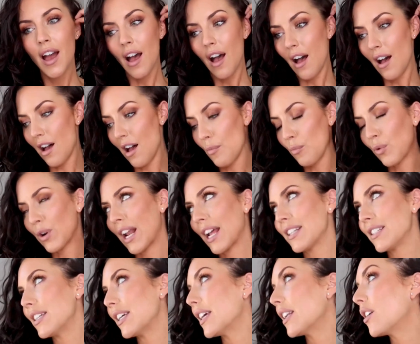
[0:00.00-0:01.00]
When I
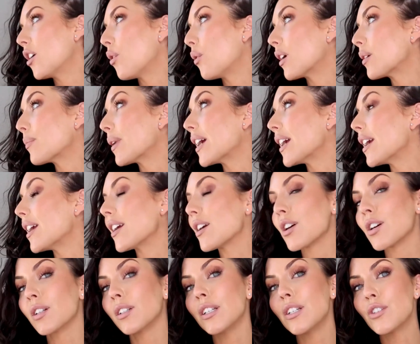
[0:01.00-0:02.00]
did go on my
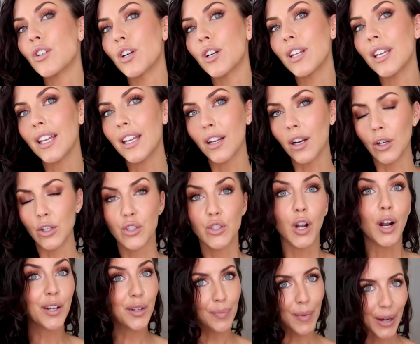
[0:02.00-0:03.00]
curly journey, or
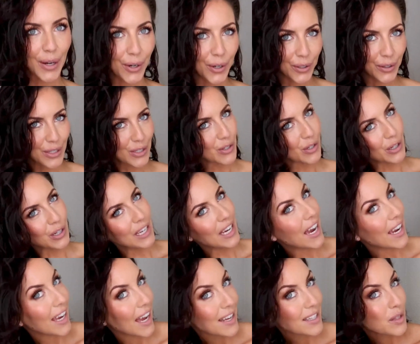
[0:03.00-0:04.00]
started my curly journey, I
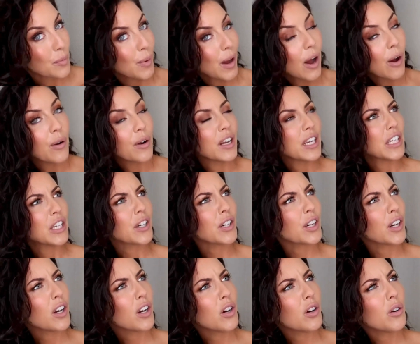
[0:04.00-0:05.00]
guess about a year
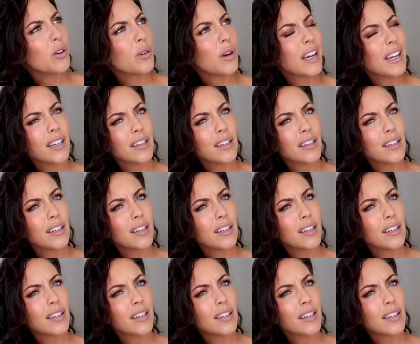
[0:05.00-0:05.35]
ago,